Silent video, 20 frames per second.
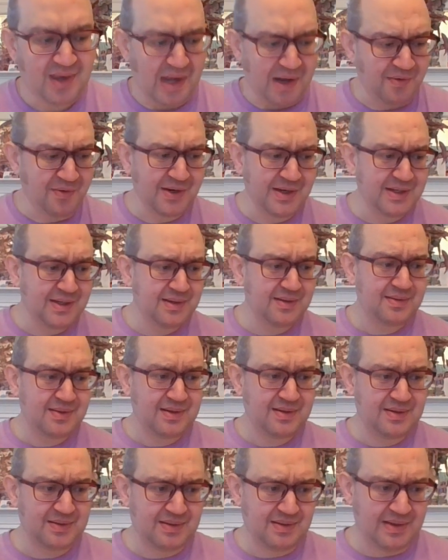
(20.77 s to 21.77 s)
Right,
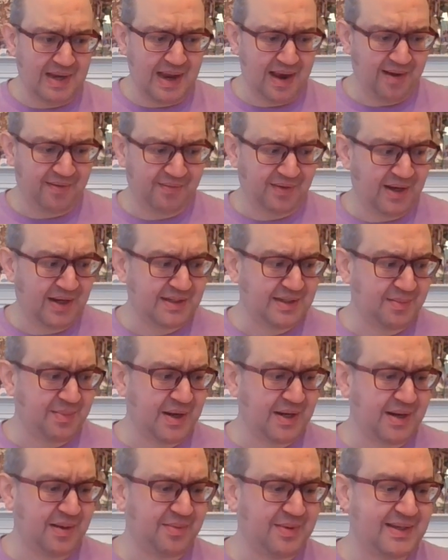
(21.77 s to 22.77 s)
I realized I played a
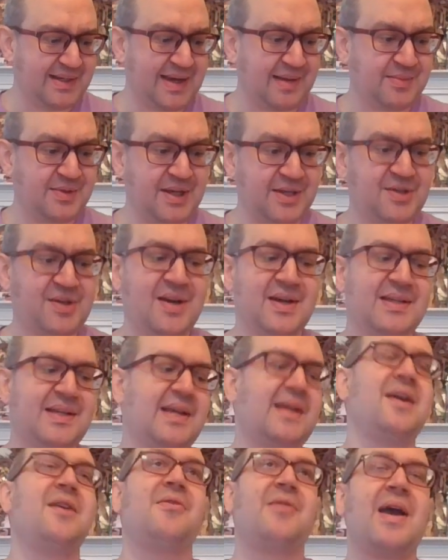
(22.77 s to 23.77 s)
couple of these games yesterday. I was like,
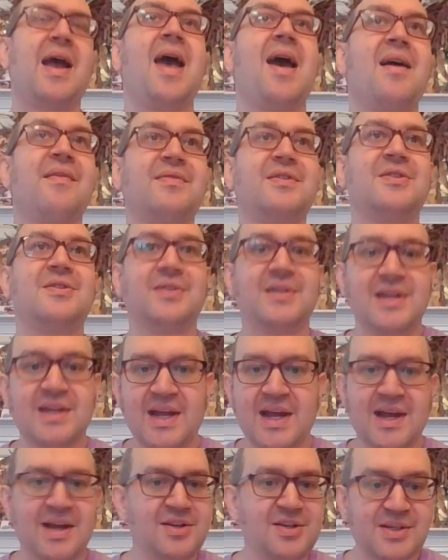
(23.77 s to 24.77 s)
oh, I have to do it today.
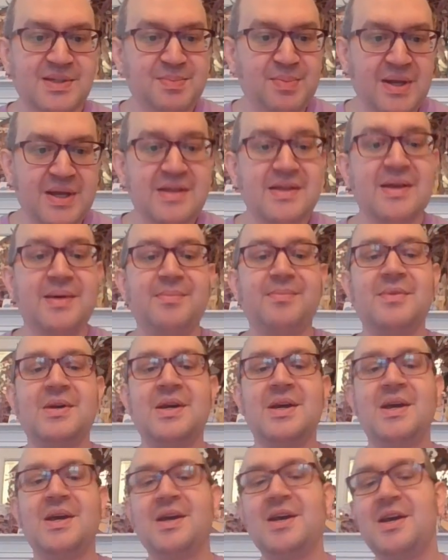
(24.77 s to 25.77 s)
I just played
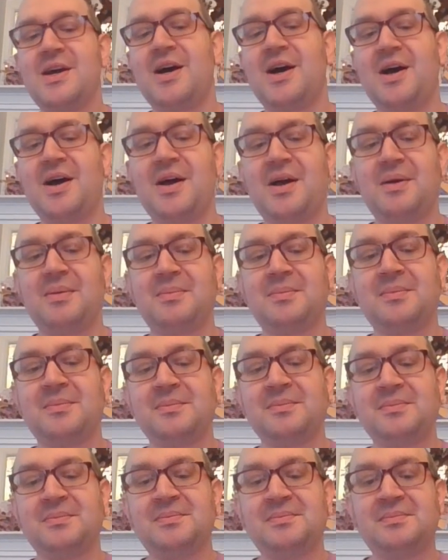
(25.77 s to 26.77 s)
them. Um,
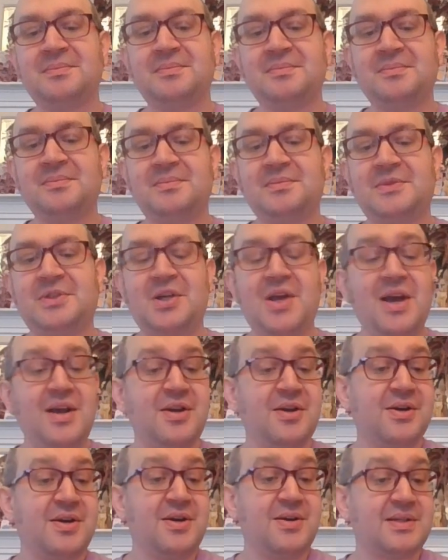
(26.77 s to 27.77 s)
so yeah,
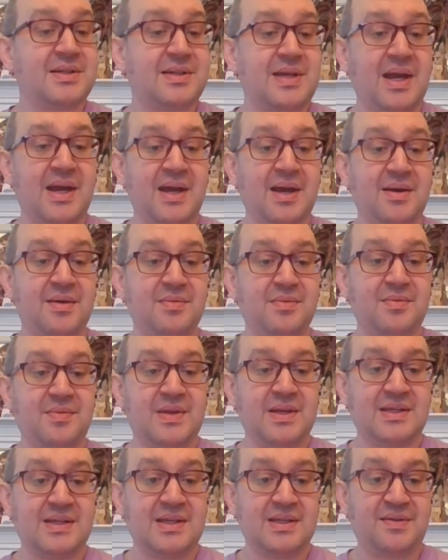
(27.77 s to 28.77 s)
here goes.
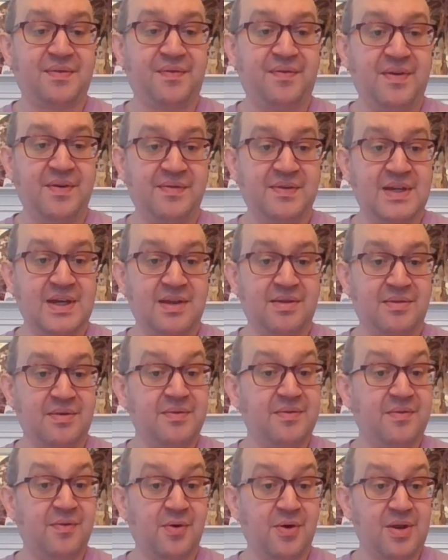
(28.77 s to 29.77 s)
This is 50 through
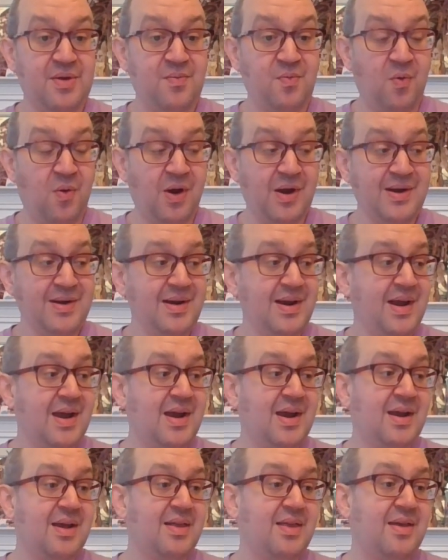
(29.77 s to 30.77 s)
41.
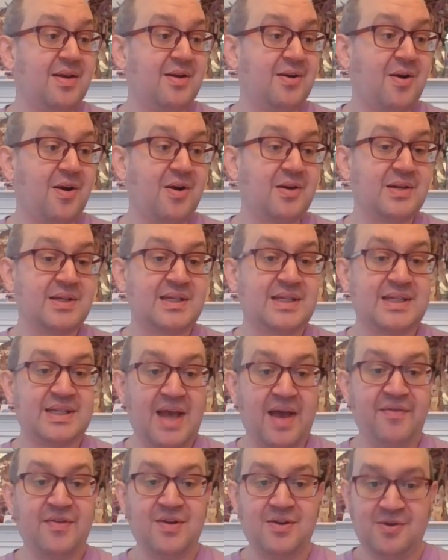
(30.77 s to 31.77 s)
There are
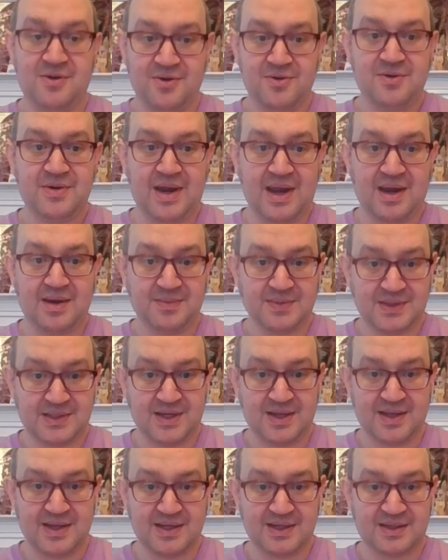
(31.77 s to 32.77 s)
seven new games to
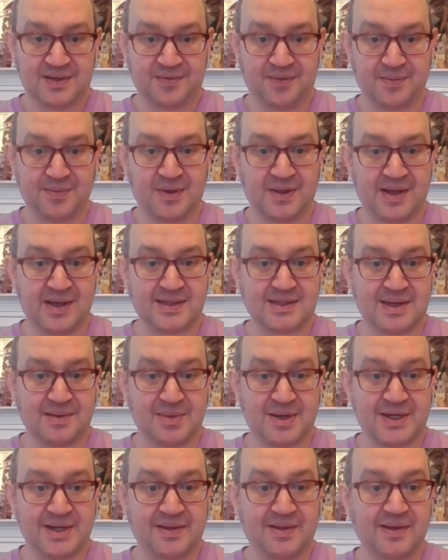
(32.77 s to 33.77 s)
this from the last time I
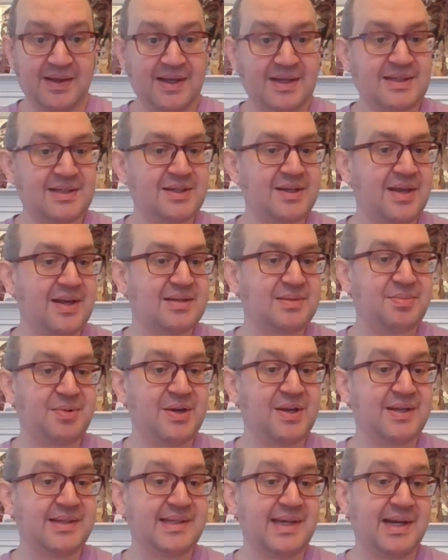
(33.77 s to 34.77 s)
did the list, so that's pretty
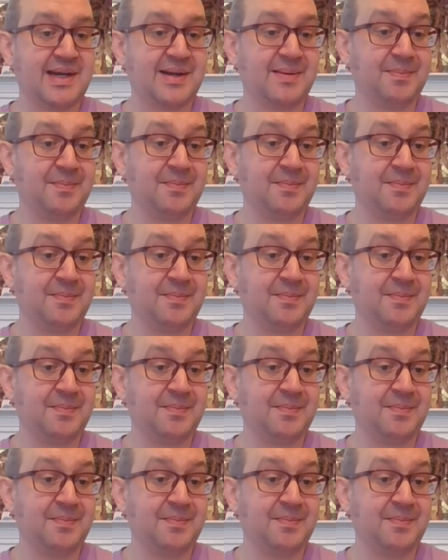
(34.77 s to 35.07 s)
exciting.